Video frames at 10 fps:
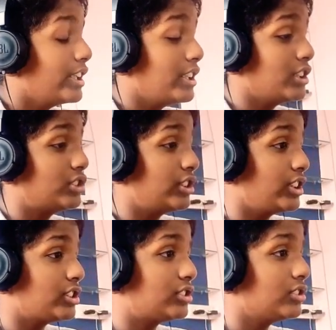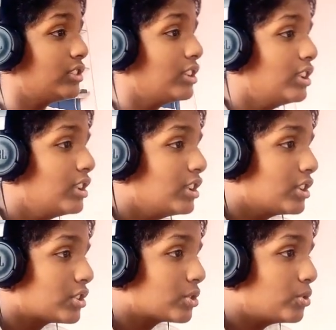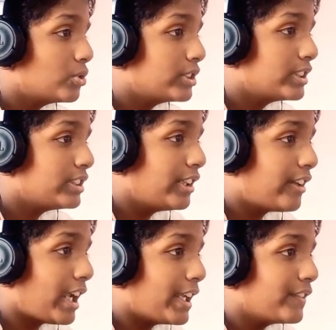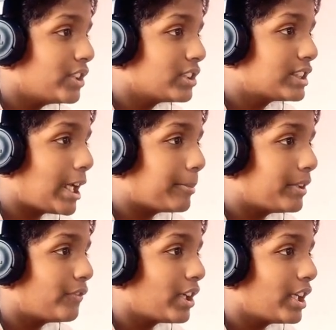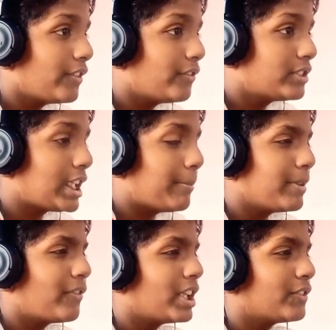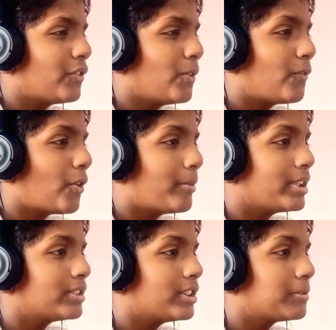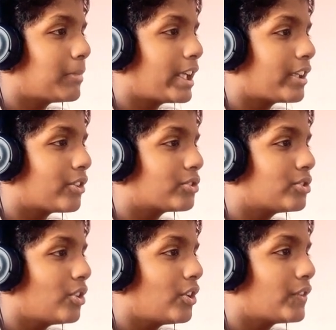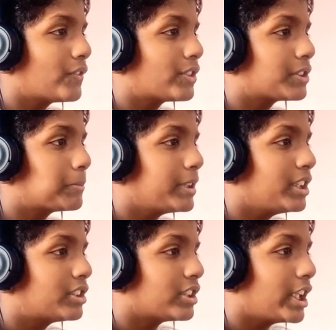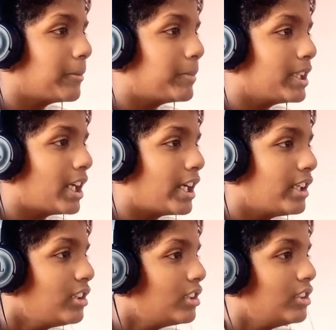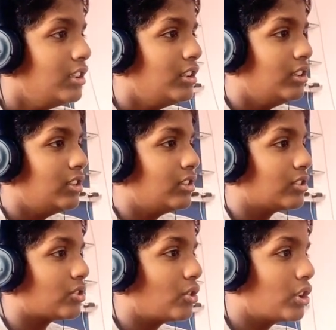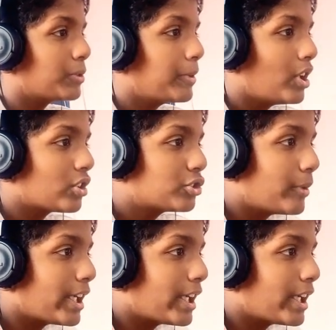initiation. So this is a driver, SAPI5. SAPI5's full form is this Microsoft Speech API. So it belongs to